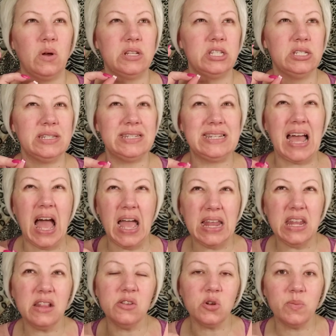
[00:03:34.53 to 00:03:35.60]
just a
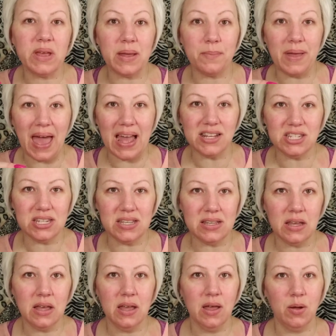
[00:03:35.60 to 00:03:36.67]
tiny little bit
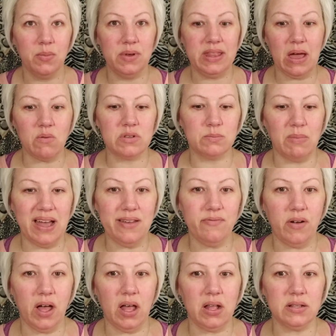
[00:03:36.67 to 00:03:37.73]
patchy, but that was my
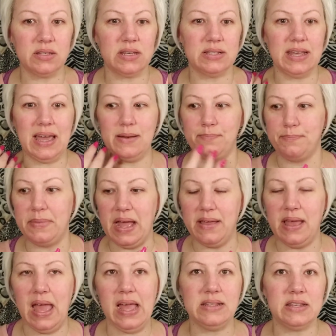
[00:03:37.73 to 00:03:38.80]
fault because I had
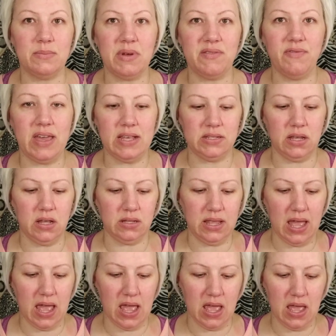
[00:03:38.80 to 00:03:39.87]
my hands on my face all
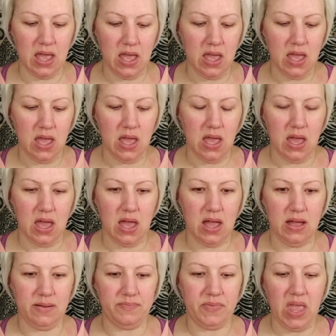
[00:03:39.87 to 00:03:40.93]
day.
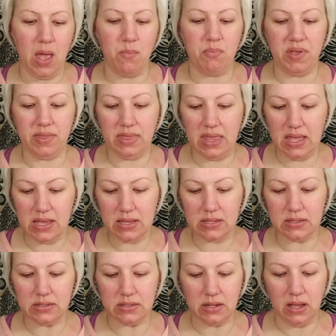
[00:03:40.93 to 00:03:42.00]
But
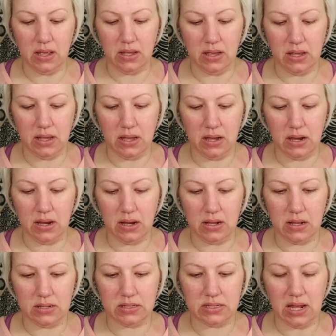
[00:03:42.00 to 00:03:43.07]
this
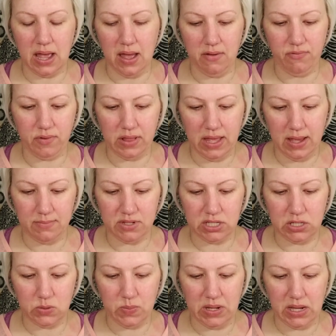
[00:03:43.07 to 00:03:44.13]
stuff
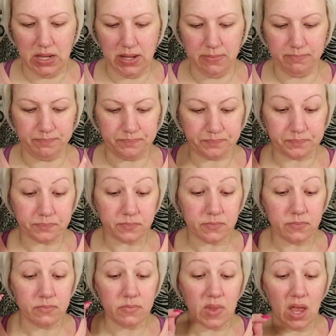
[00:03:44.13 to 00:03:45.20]
claims to be
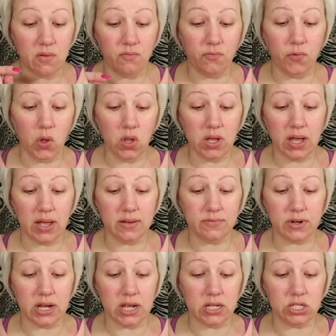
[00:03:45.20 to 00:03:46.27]
full
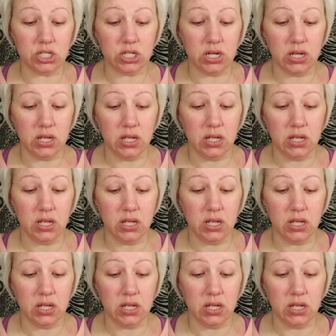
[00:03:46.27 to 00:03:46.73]
coverage,